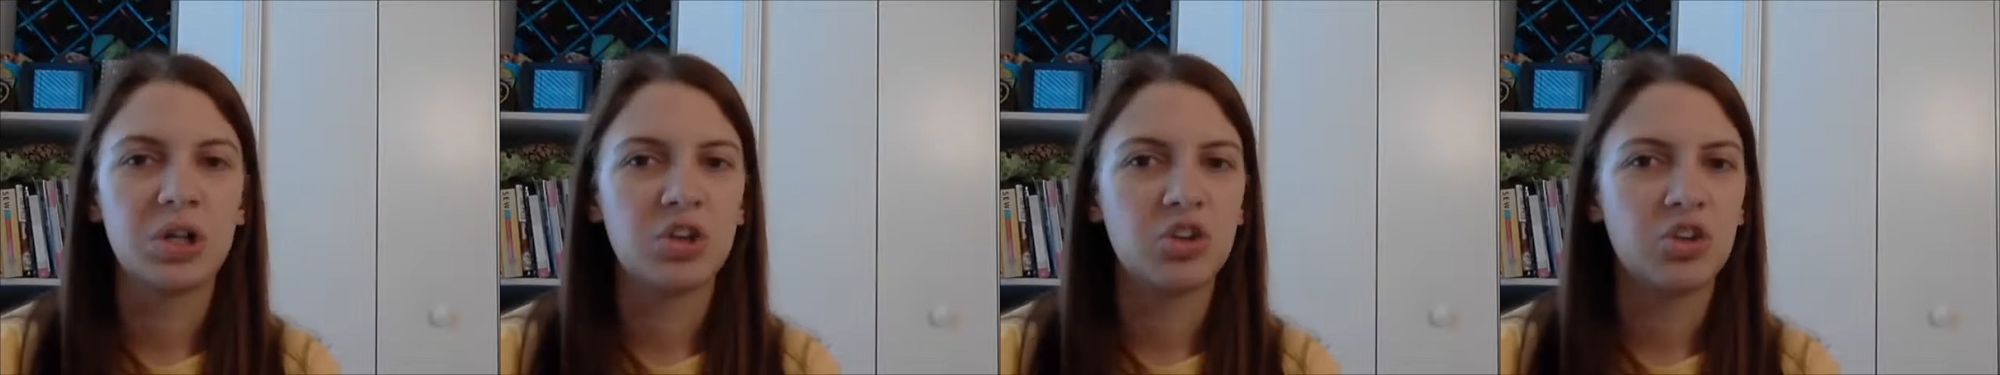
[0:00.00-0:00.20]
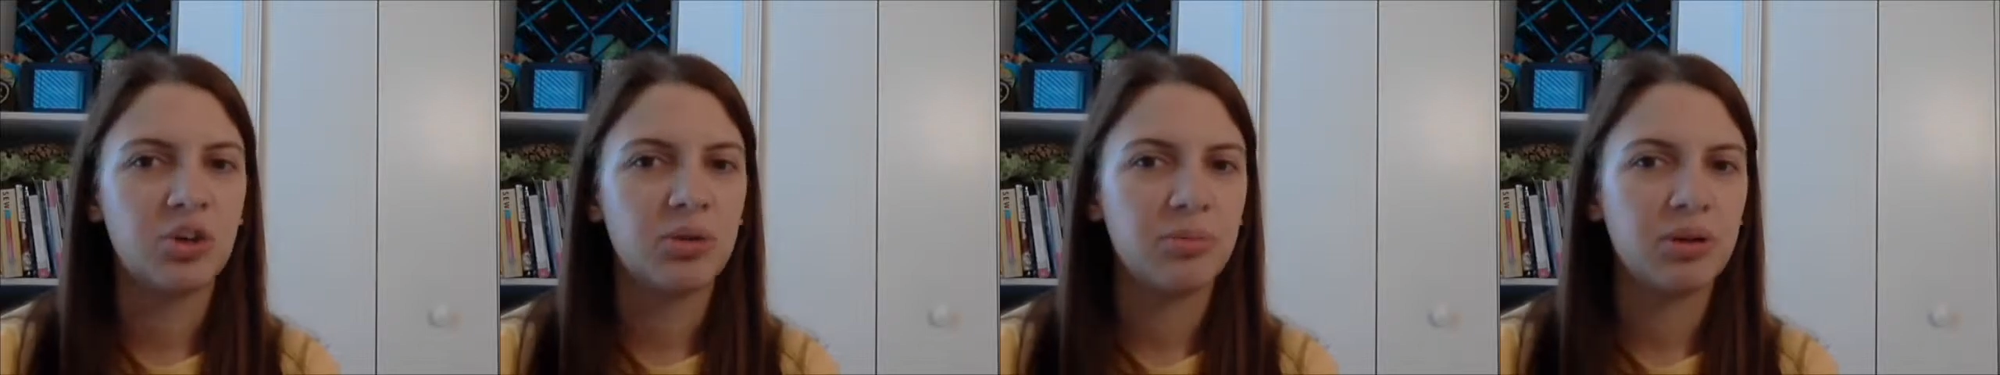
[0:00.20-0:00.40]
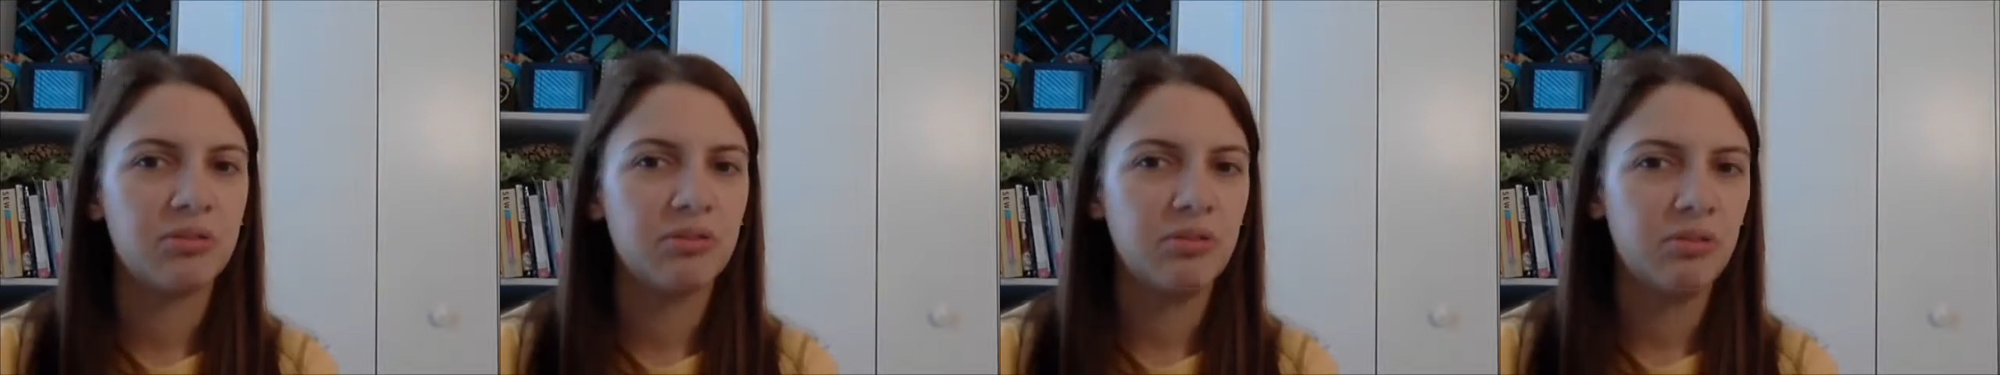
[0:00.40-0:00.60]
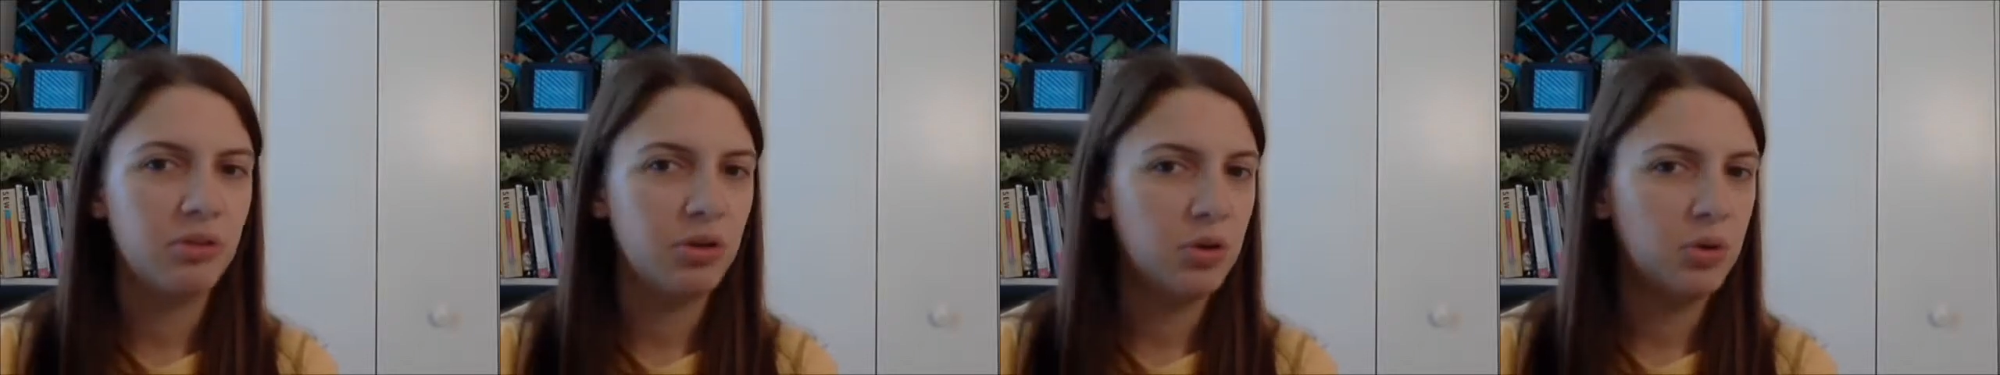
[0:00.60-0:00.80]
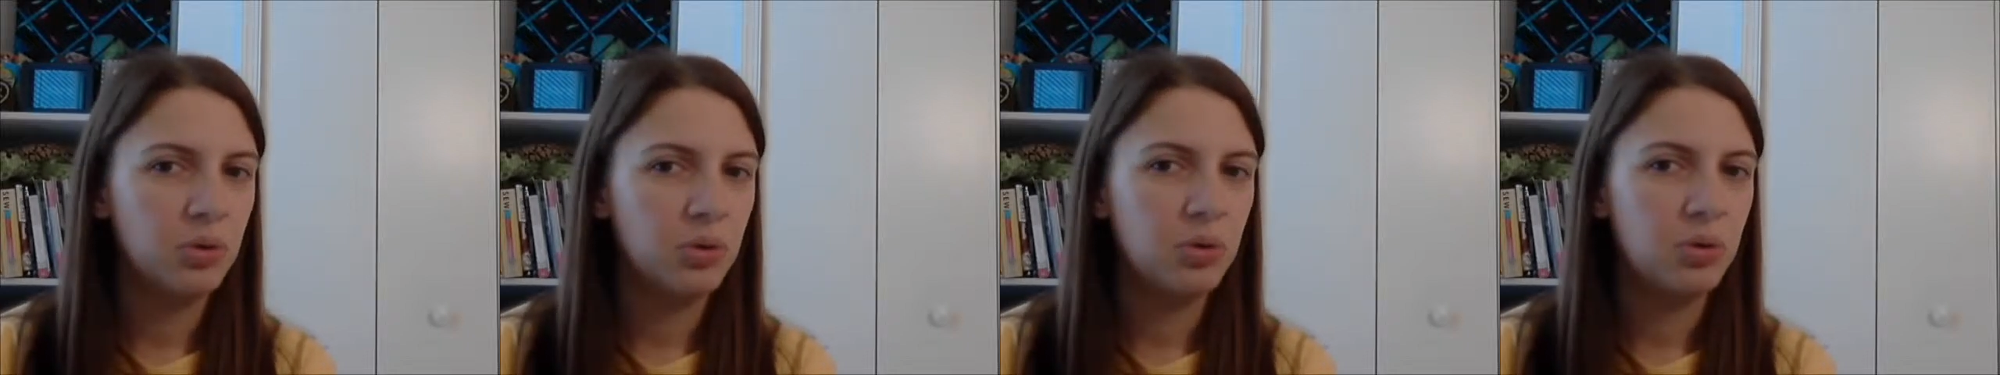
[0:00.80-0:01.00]
German
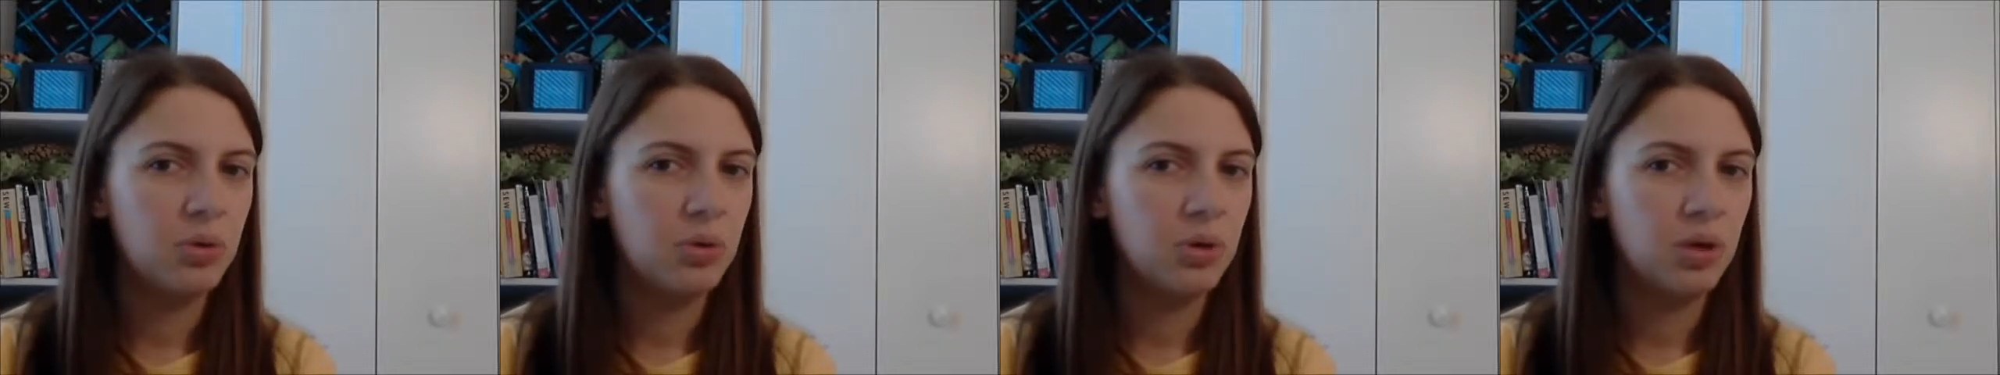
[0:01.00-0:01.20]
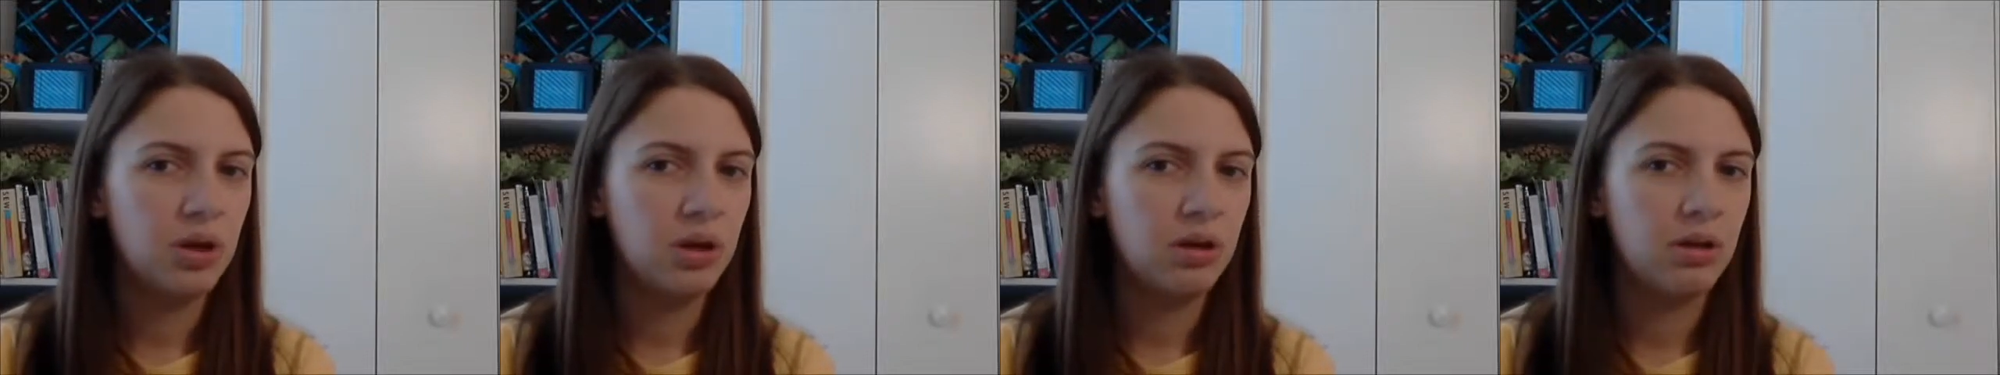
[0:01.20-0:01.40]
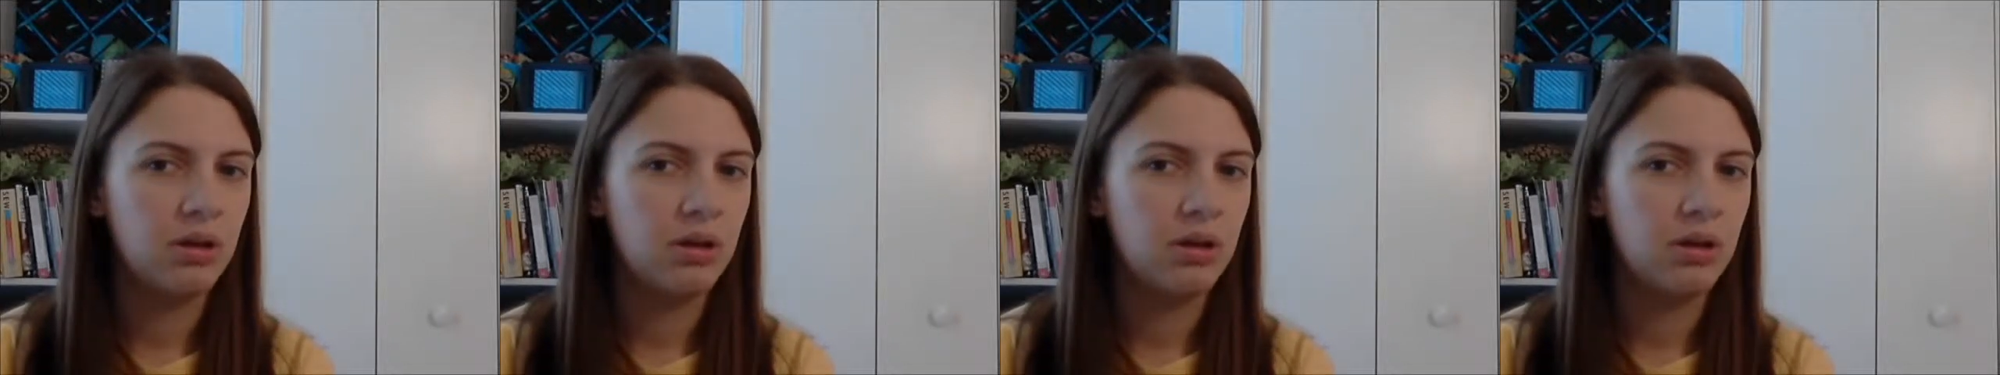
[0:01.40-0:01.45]
food.